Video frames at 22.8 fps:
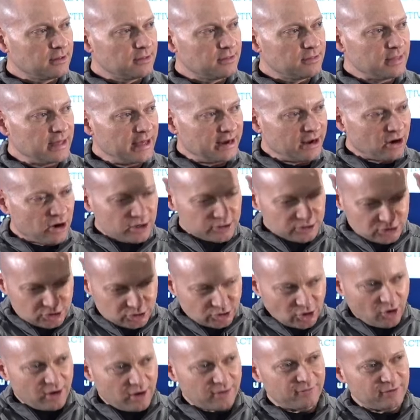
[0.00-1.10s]
that are
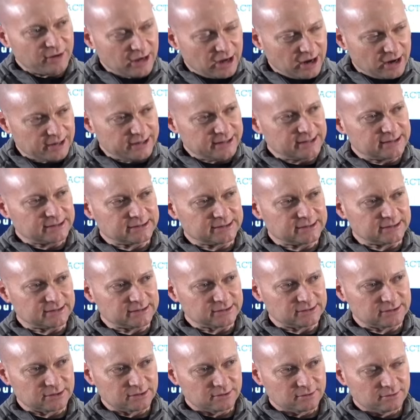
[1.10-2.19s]
starving
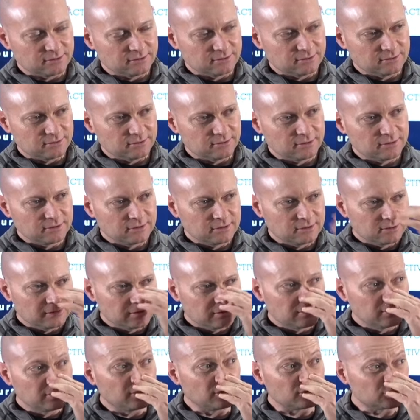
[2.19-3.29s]
audiences.
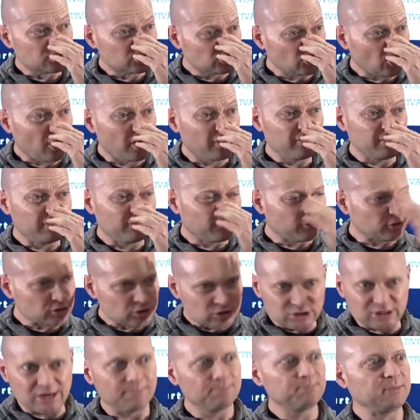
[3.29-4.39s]
They're starving for
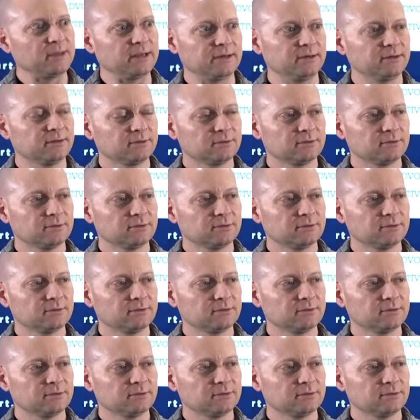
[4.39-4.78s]
something.